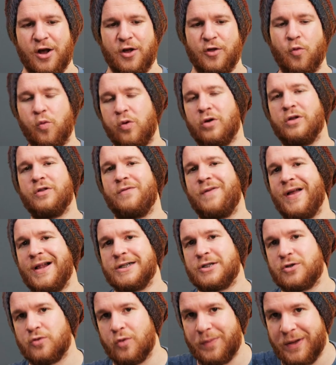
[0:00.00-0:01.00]
The world
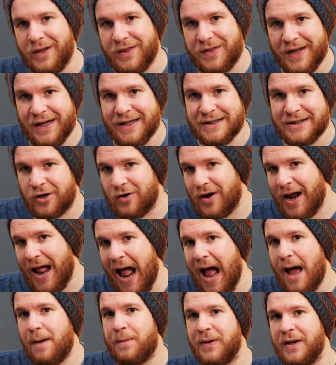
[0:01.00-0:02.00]
events will be things that are
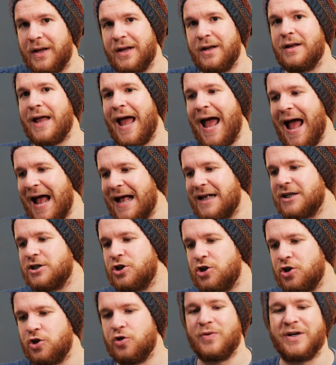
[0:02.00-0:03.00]
happening
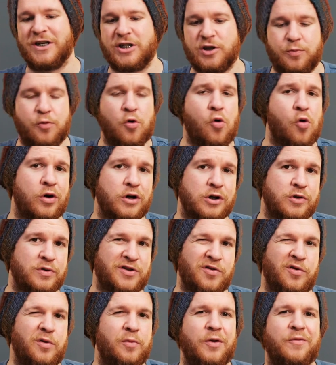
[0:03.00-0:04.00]
as you explore. So it's
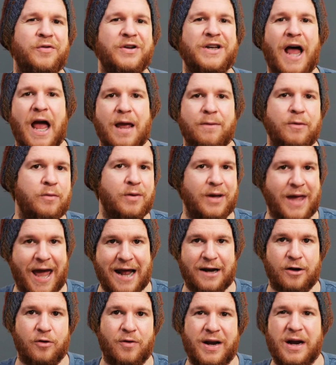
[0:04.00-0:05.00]
a little bit of a timing
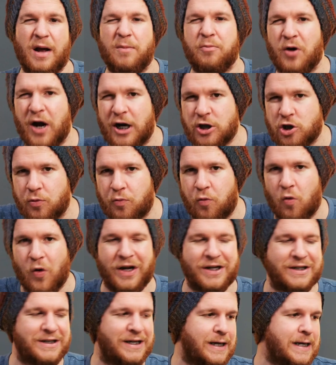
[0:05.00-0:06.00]
mechanic, right? A pressure
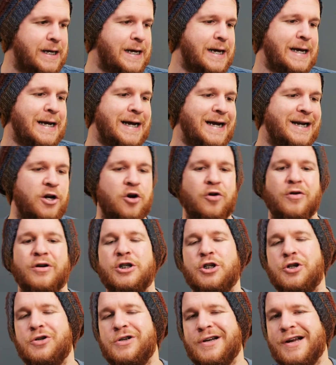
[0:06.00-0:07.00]
point to
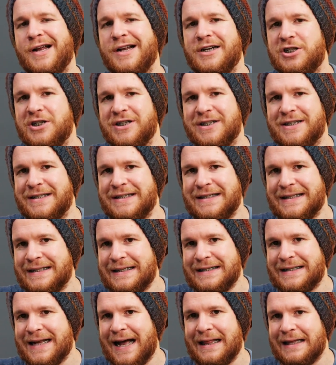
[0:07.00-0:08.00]
encourage you to not just
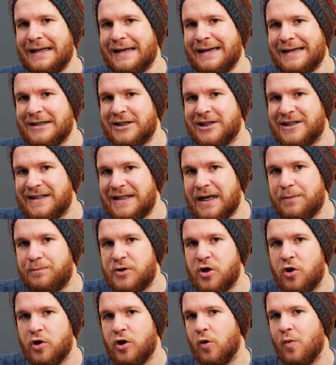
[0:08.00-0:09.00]
dilly-dally, to not just
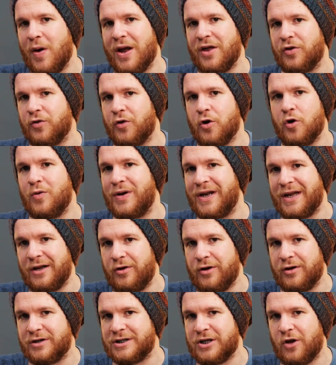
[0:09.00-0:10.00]
tiptoe your way through and heal
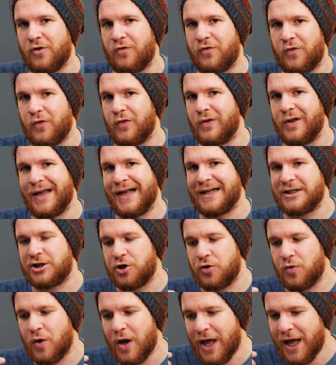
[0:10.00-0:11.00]
yourself fully as
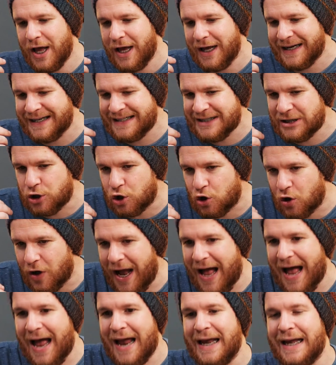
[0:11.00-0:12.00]
you
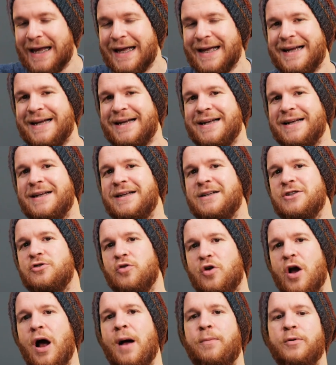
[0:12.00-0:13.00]
try to
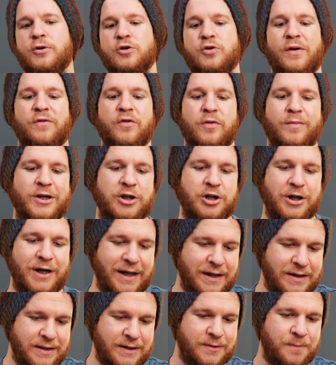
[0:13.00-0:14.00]
accomplish whatever the mission
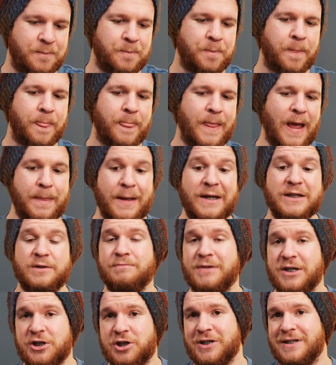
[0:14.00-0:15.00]
is. And these
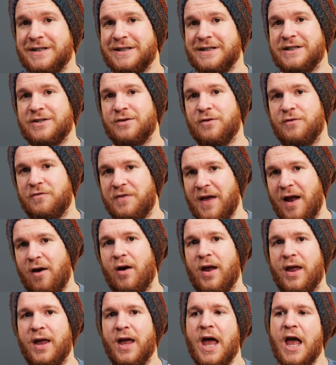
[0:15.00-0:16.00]
missions
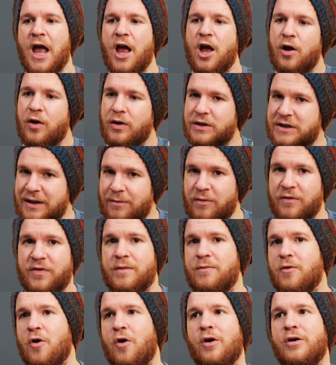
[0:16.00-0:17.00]
vary. Some of
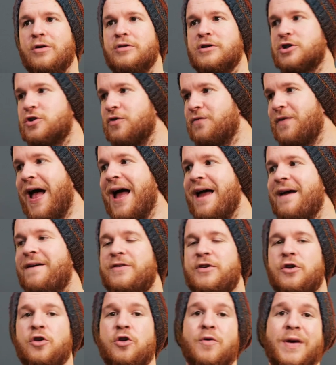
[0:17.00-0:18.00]
them are
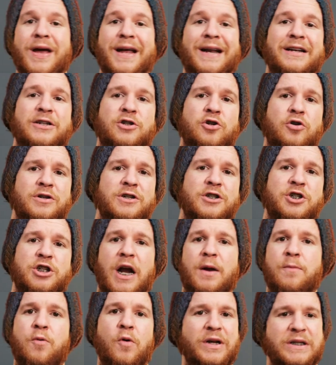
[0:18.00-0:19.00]
survive till you hit a certain
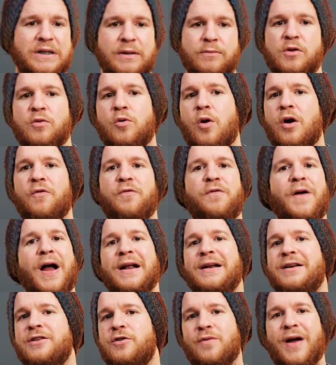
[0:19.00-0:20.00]
checkpoint. Some of them are
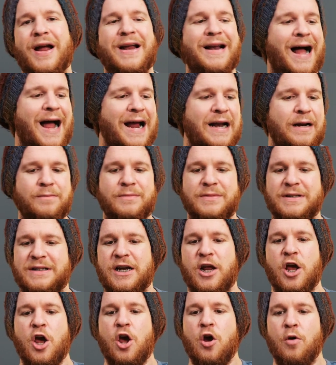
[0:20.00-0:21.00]
find the right items
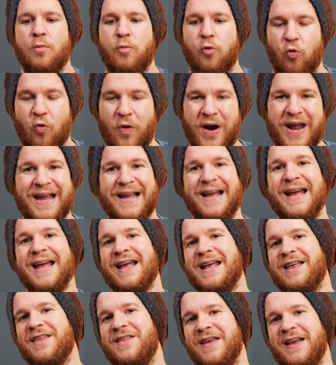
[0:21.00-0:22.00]
and bring
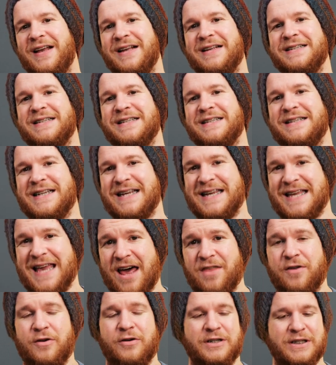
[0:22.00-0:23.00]
things
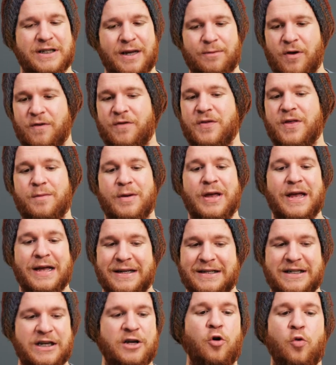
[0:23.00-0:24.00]
together. Some of them
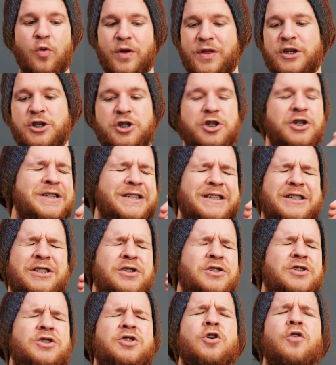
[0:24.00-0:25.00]
deal with
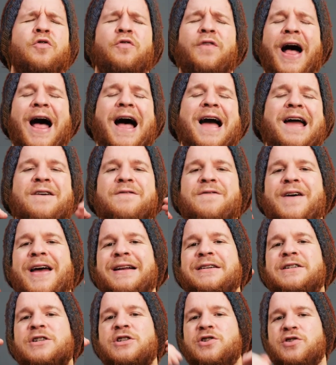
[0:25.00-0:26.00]
just survive
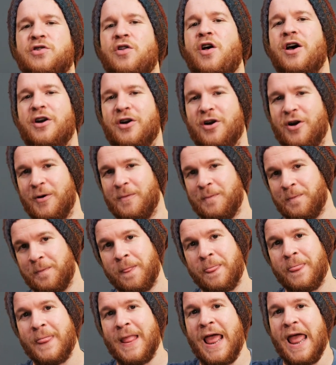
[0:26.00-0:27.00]
and slaughter
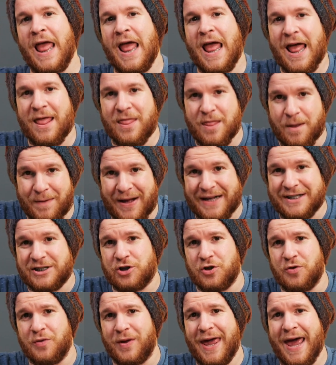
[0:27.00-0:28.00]
the
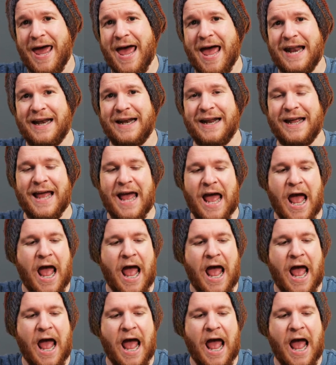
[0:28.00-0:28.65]
best you can.